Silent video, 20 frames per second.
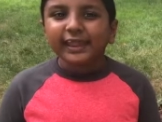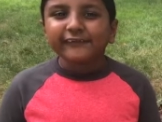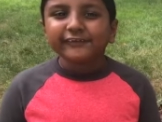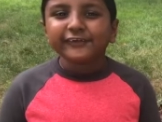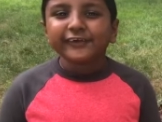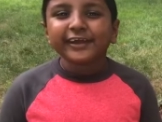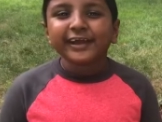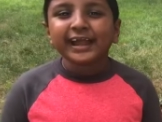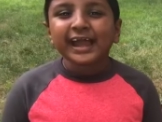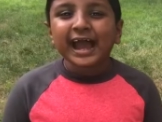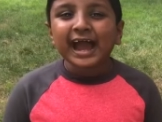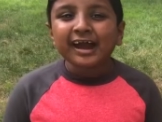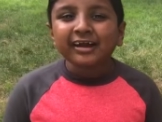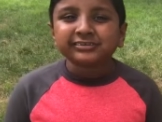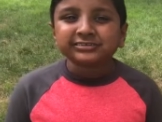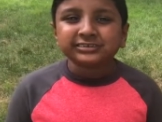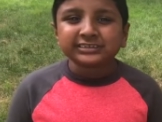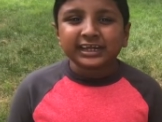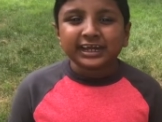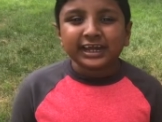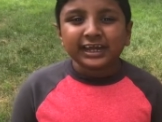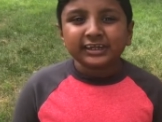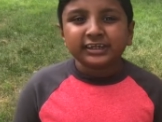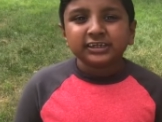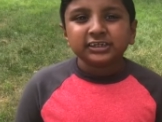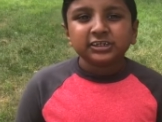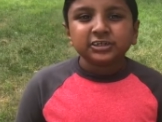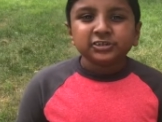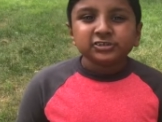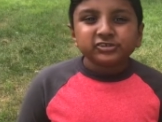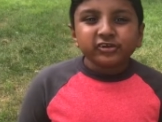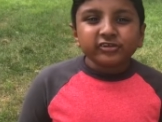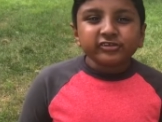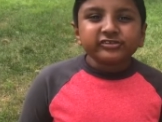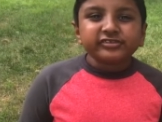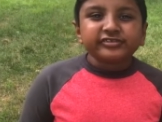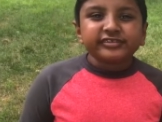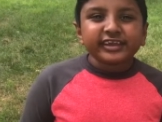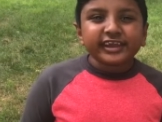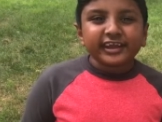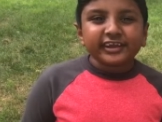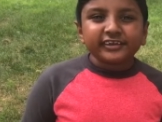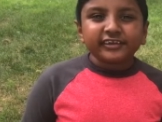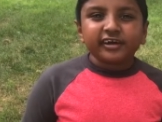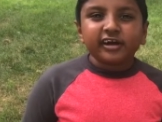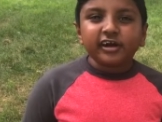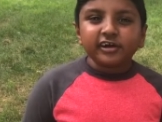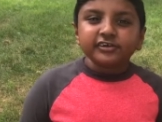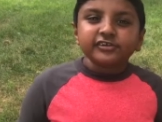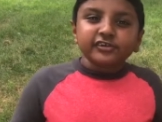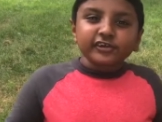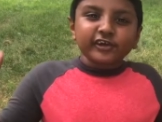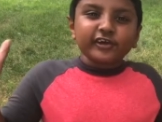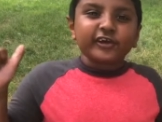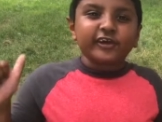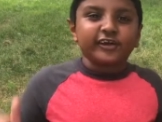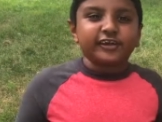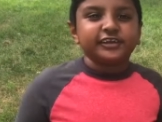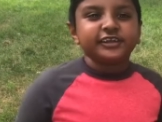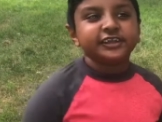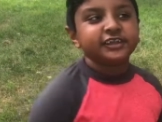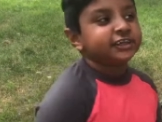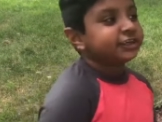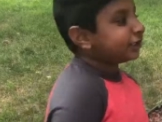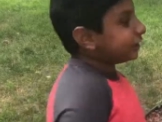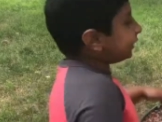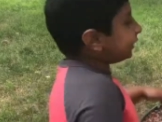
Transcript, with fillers: If you're outside, don't stand under or near